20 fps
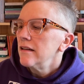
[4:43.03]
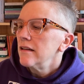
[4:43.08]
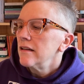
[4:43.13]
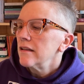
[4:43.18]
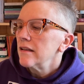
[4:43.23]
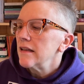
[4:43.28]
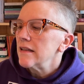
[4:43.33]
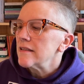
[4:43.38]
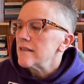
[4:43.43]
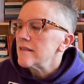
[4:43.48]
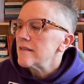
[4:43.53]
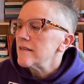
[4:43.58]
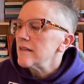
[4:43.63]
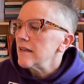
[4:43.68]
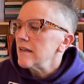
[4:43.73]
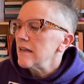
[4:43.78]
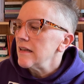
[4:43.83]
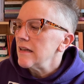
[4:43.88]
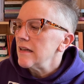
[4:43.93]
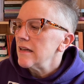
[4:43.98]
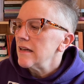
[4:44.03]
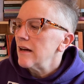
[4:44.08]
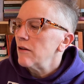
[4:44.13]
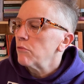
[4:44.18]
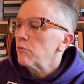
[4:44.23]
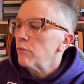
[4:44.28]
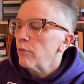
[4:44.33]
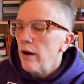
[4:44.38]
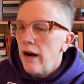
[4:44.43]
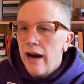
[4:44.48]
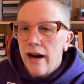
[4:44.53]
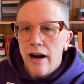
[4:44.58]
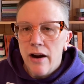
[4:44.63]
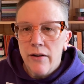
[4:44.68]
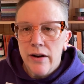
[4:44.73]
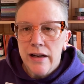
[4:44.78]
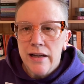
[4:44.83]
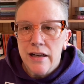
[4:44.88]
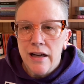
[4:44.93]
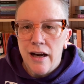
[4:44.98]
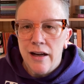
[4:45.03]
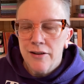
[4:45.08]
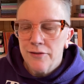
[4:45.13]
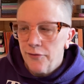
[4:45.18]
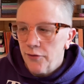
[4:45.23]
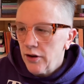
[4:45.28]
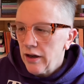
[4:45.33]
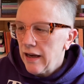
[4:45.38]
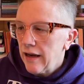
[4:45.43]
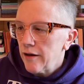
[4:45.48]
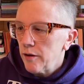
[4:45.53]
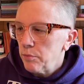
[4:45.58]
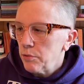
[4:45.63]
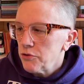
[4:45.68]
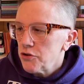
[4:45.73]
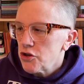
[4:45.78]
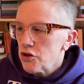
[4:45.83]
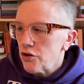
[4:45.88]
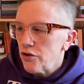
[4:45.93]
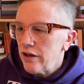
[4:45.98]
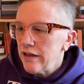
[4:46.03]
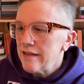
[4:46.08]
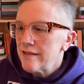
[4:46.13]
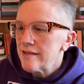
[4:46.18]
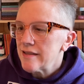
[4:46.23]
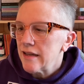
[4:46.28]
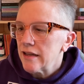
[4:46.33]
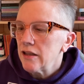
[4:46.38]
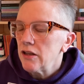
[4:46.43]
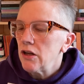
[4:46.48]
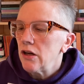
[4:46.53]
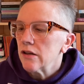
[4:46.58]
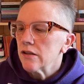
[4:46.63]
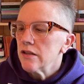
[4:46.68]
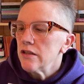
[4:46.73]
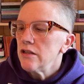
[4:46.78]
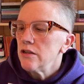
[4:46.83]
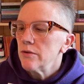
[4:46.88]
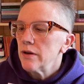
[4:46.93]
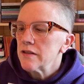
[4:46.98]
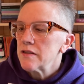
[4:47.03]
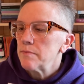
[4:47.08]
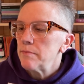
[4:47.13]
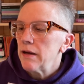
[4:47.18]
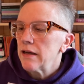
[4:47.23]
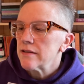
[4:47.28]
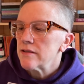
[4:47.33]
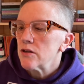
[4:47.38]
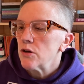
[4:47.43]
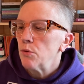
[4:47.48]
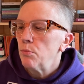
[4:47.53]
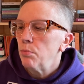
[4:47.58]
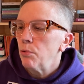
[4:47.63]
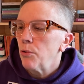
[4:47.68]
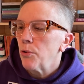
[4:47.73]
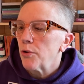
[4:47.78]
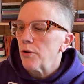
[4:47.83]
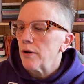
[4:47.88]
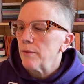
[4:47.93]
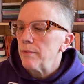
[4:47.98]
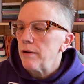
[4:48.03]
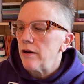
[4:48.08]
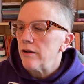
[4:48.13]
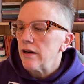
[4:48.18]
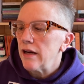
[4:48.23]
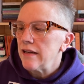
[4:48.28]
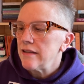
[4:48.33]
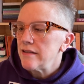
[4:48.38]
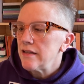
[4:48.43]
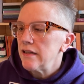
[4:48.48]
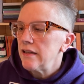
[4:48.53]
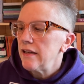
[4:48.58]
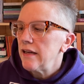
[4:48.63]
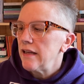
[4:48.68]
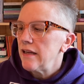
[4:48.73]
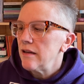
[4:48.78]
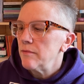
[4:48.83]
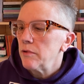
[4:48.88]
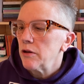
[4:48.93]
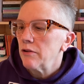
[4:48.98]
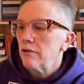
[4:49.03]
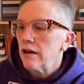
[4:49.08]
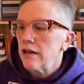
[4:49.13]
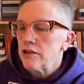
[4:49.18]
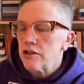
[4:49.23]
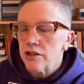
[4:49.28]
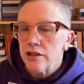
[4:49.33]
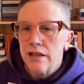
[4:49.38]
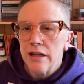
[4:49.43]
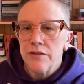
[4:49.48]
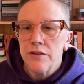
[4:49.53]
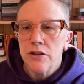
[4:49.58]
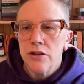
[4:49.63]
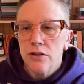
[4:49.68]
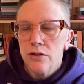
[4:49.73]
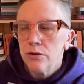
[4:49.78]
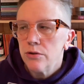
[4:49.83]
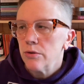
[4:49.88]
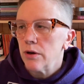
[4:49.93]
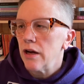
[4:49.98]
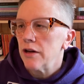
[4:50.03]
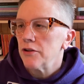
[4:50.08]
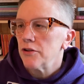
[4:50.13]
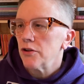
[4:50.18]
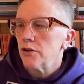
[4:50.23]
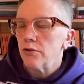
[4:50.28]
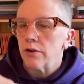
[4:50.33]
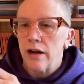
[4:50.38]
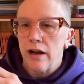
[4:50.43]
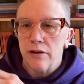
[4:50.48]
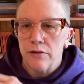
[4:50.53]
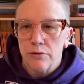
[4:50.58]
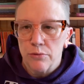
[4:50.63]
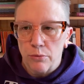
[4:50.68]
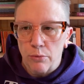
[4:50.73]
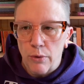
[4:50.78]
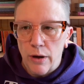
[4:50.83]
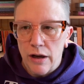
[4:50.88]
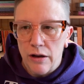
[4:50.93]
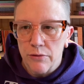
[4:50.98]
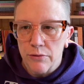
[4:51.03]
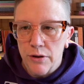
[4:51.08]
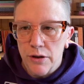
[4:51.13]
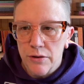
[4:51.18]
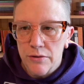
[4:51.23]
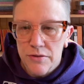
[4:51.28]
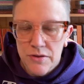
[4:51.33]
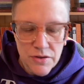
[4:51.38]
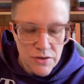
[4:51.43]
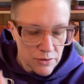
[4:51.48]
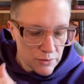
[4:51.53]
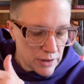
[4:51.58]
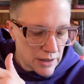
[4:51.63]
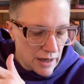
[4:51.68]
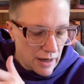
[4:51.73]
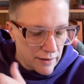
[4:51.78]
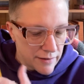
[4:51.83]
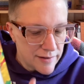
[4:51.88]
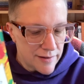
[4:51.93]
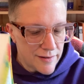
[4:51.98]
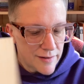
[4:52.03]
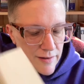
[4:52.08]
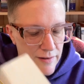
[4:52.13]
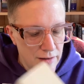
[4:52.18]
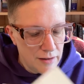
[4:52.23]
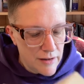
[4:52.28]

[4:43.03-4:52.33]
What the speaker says: rare and unforgettable journey set along the U.S.-Mexico border about identity, immigration, and the new Underground Railroad. So yes,